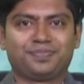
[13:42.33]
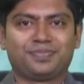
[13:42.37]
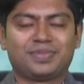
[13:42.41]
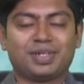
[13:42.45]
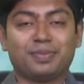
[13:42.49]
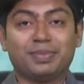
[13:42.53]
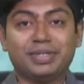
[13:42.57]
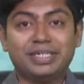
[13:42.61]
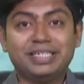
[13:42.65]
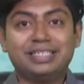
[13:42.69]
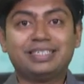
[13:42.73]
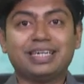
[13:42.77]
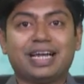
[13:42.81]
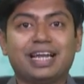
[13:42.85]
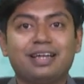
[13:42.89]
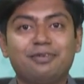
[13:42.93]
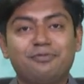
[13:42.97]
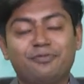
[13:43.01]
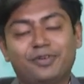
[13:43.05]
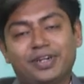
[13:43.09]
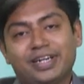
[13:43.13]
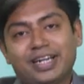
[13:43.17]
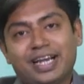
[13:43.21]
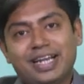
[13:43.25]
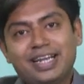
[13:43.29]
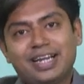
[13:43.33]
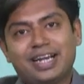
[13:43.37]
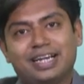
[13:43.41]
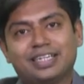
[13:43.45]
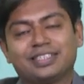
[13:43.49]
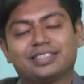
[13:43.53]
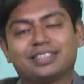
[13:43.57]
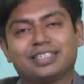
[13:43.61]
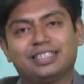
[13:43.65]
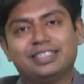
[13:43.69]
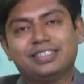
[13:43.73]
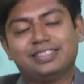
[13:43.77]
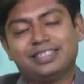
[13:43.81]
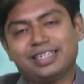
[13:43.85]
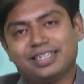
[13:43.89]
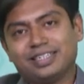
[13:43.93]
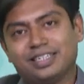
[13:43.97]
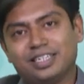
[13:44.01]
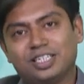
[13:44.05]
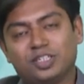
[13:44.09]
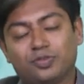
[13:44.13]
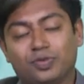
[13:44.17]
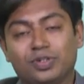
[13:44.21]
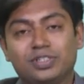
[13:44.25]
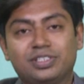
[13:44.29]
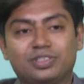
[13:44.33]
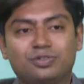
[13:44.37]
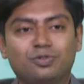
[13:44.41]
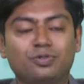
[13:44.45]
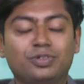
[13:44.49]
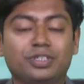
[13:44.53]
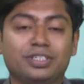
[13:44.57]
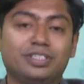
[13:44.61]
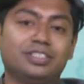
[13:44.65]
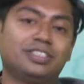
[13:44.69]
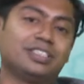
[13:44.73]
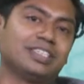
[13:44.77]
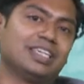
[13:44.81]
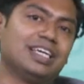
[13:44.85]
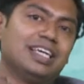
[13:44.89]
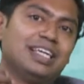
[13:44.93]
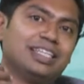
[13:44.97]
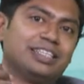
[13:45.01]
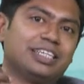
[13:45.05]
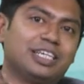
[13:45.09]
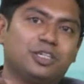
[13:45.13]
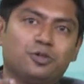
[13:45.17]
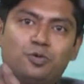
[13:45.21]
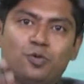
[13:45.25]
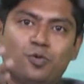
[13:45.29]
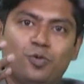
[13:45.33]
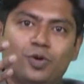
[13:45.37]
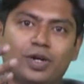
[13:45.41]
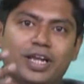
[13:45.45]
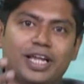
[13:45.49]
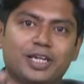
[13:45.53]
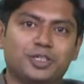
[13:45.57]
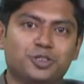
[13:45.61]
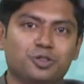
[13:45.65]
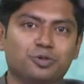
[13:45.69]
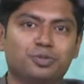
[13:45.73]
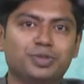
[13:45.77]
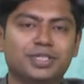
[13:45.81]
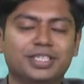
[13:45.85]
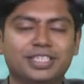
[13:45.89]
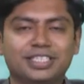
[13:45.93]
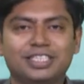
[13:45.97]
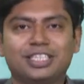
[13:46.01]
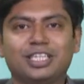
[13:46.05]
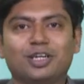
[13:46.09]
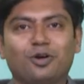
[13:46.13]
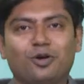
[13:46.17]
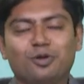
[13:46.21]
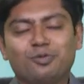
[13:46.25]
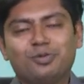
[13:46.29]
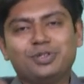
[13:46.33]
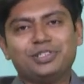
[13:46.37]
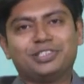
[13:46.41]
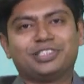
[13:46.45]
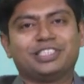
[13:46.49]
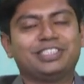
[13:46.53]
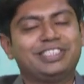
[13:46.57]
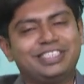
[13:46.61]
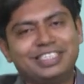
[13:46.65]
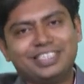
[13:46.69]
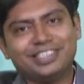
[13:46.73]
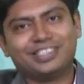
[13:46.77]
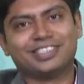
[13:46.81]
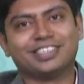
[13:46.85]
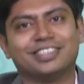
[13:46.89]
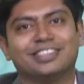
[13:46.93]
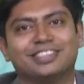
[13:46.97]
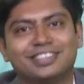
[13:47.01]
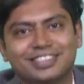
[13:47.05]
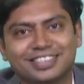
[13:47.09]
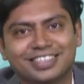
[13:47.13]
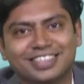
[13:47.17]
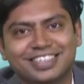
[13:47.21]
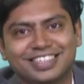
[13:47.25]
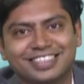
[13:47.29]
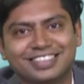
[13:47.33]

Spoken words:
Many times when I ask in 10 and 12 student that who would like to be, they all will say teachers.